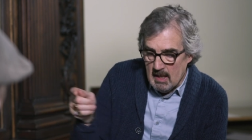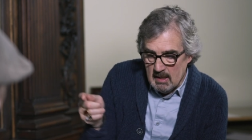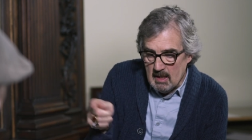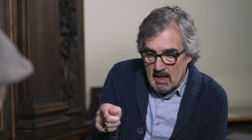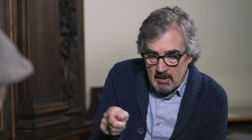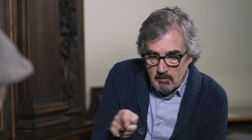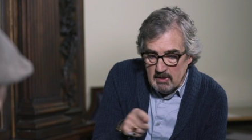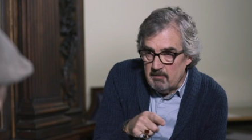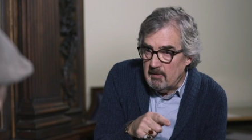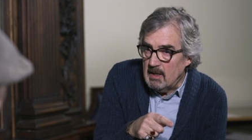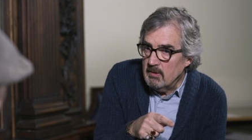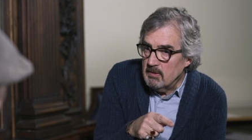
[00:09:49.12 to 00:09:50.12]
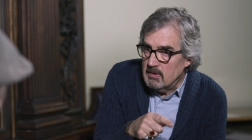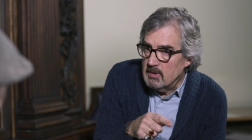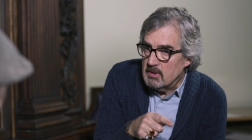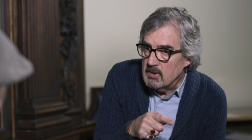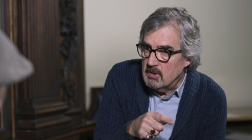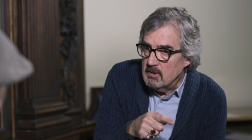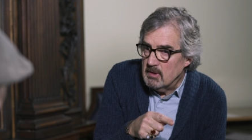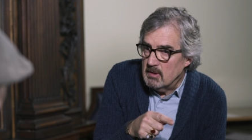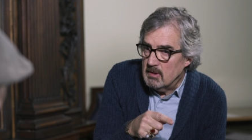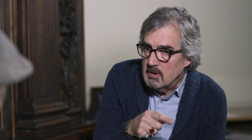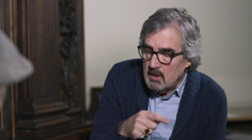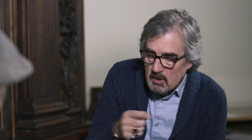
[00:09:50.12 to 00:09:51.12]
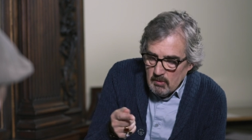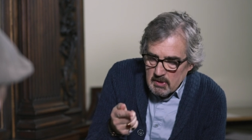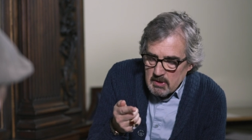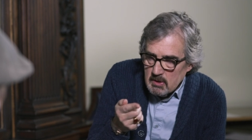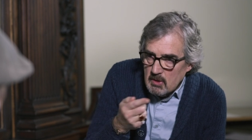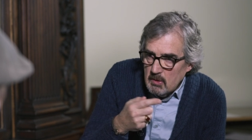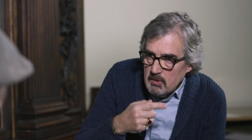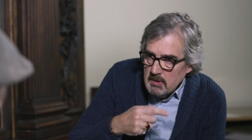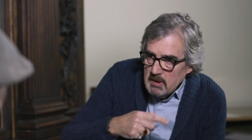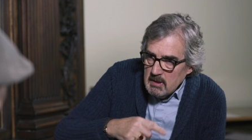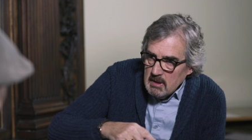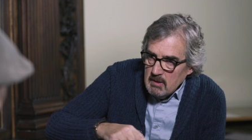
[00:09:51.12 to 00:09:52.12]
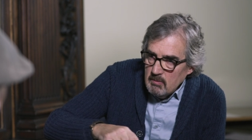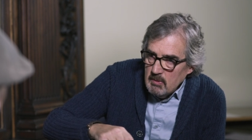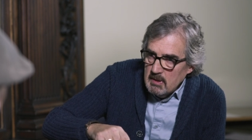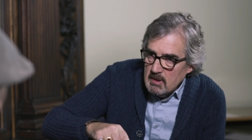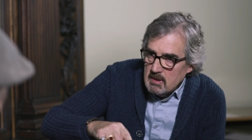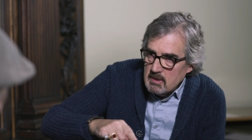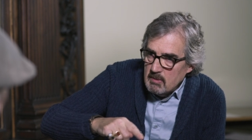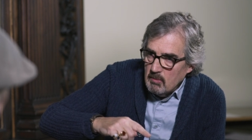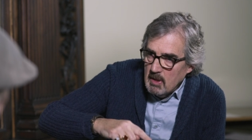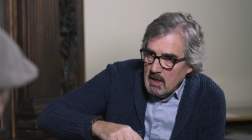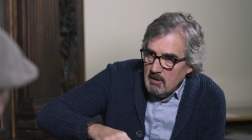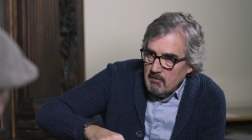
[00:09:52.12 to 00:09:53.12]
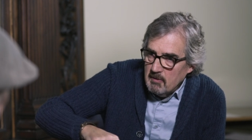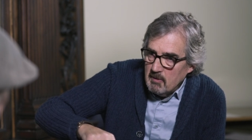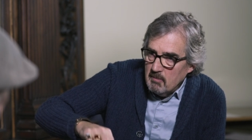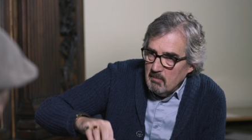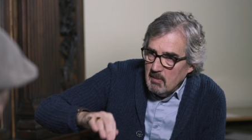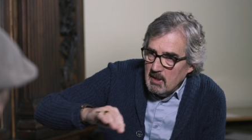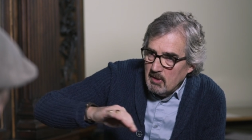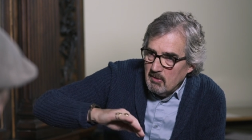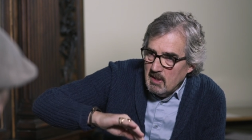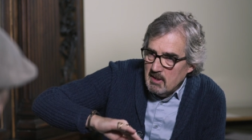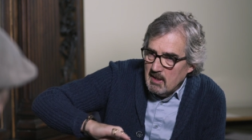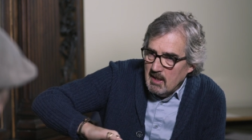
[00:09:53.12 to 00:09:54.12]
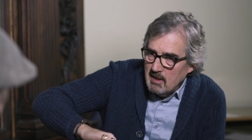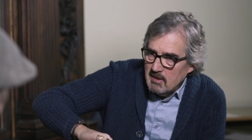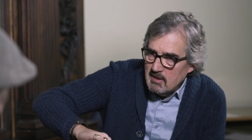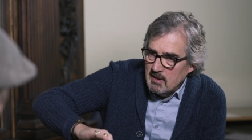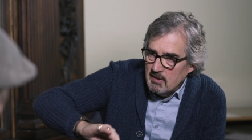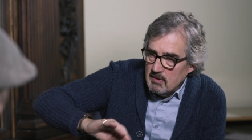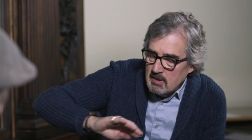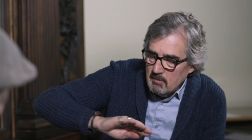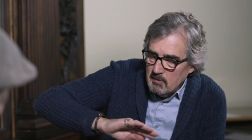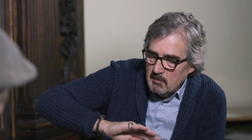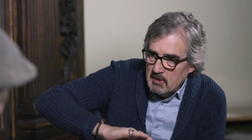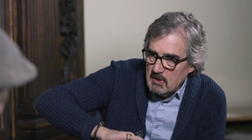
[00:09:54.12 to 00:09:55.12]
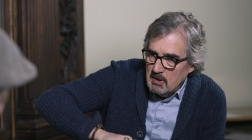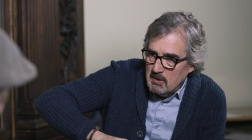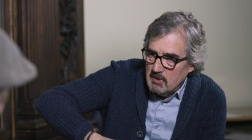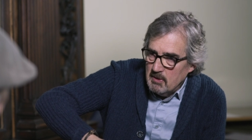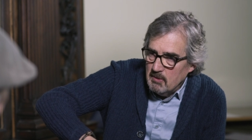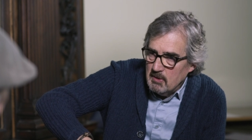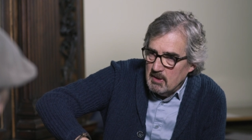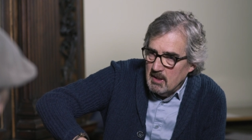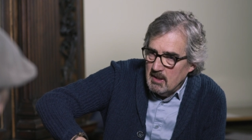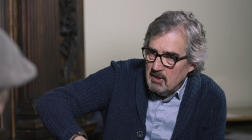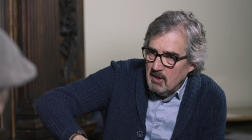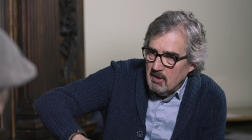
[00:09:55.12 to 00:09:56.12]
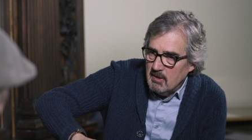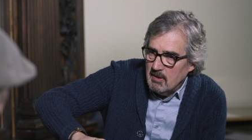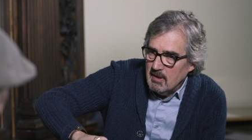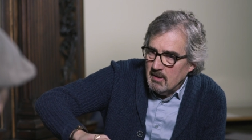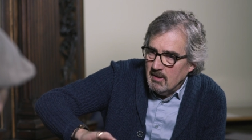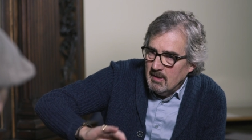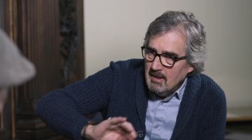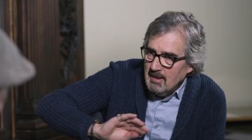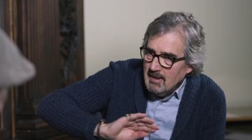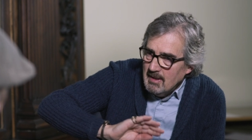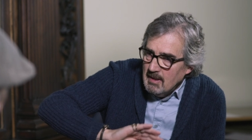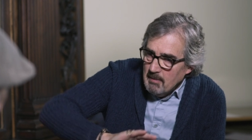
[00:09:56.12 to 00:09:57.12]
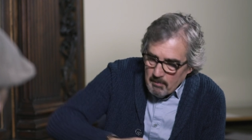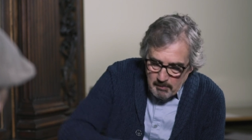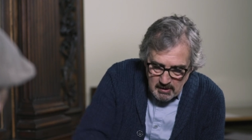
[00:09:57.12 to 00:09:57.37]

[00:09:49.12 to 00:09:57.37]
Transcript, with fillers: And, and we found the steward who was cozied in with his wife and my great aunt and some of the children who died young. And, in the same family.